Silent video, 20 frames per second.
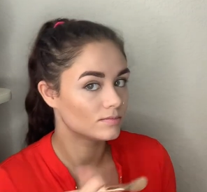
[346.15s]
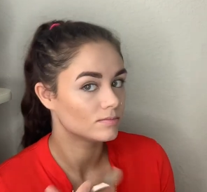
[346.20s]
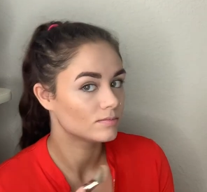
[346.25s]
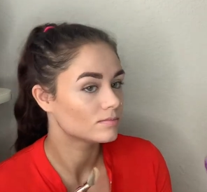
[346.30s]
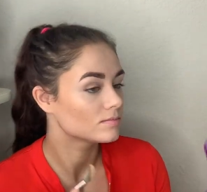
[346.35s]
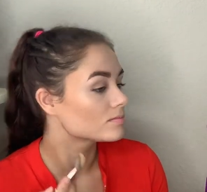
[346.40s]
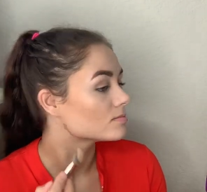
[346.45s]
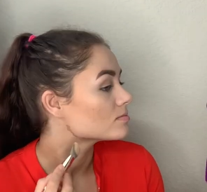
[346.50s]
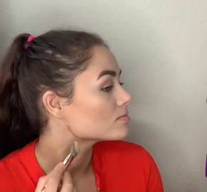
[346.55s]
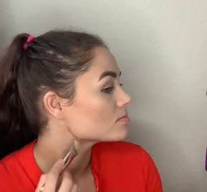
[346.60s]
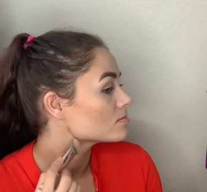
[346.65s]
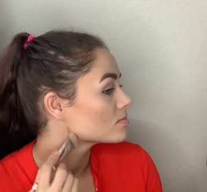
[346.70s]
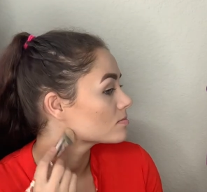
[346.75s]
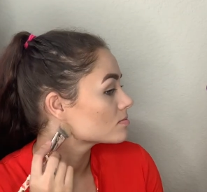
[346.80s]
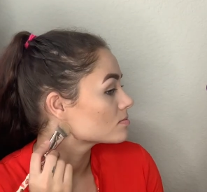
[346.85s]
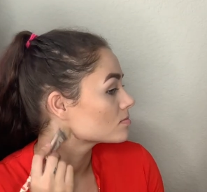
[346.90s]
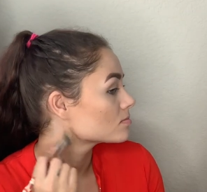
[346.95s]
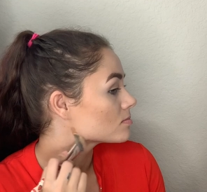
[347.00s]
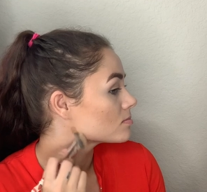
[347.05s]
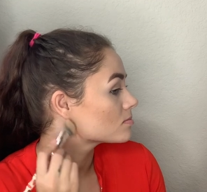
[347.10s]

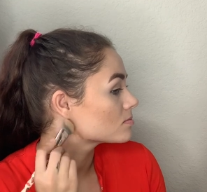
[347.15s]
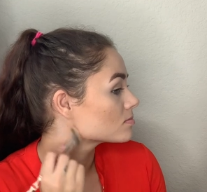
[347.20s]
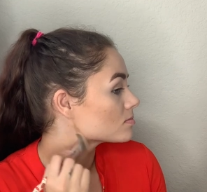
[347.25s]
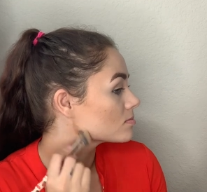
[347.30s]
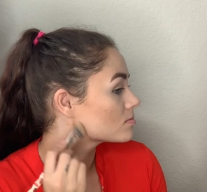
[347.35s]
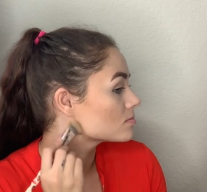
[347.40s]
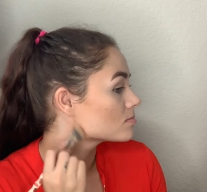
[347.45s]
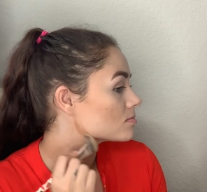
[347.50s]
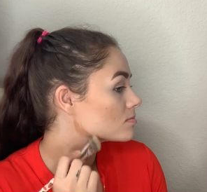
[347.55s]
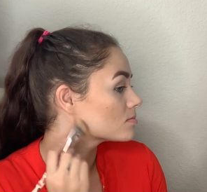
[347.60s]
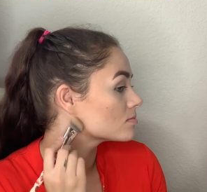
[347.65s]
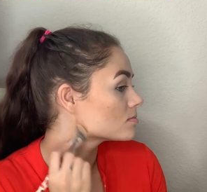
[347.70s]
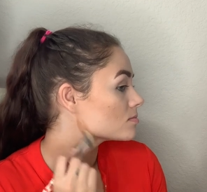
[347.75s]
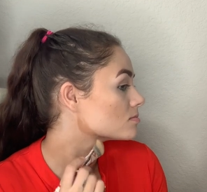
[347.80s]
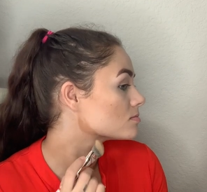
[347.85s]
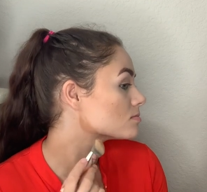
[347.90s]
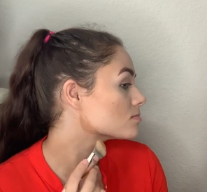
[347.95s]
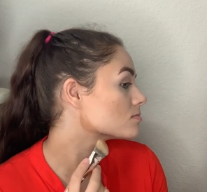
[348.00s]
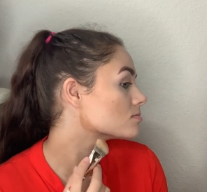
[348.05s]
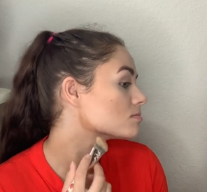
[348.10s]

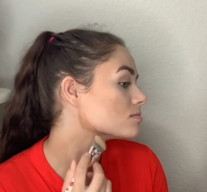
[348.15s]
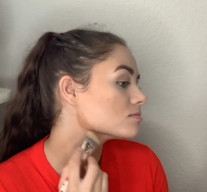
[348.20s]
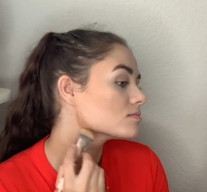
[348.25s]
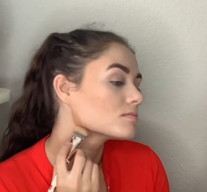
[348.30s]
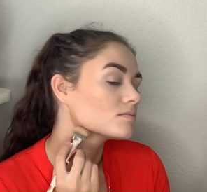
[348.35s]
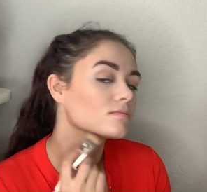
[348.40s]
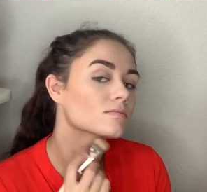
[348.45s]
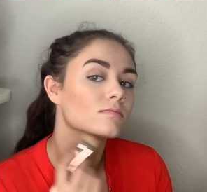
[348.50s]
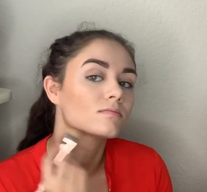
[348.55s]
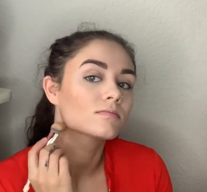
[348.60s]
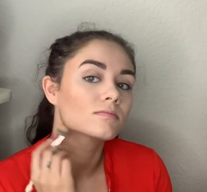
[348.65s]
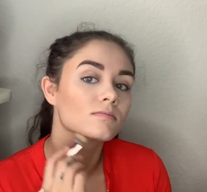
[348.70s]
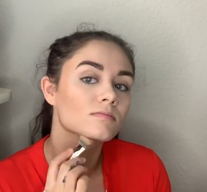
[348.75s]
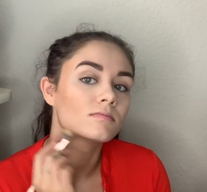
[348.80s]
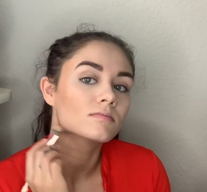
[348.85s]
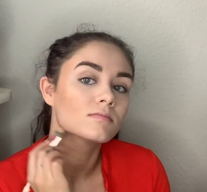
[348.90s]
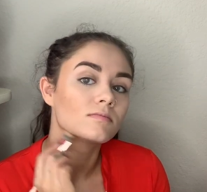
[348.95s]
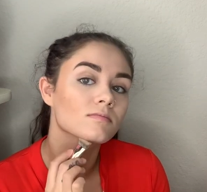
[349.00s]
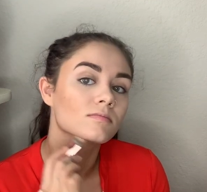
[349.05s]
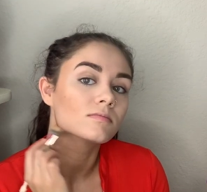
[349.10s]

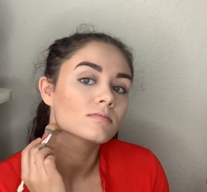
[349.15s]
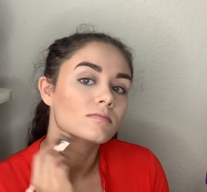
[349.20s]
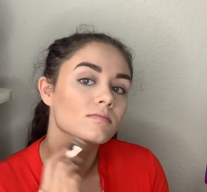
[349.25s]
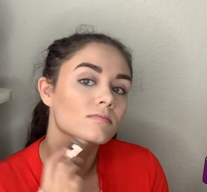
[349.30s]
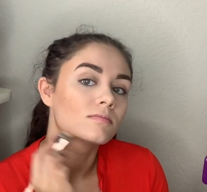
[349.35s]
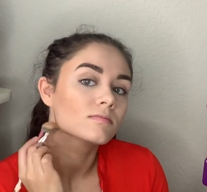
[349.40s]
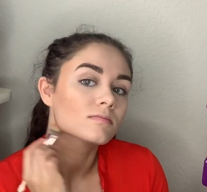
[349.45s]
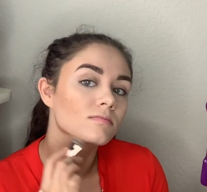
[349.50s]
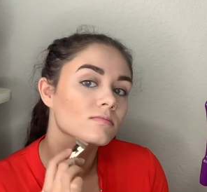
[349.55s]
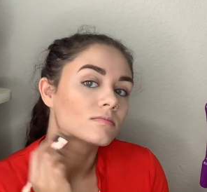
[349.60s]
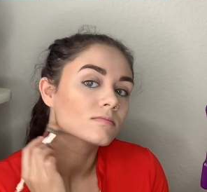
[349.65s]
No one is speaking in this clip.